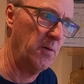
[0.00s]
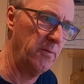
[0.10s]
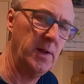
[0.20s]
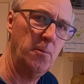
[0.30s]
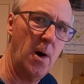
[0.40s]
like
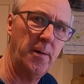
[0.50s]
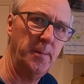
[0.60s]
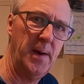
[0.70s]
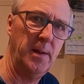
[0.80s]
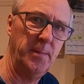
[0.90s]
really worried
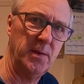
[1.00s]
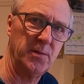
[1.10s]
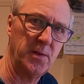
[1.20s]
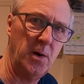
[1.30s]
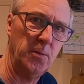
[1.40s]
about it being
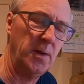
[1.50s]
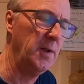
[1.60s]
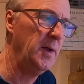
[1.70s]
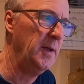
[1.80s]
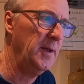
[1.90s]
stolen.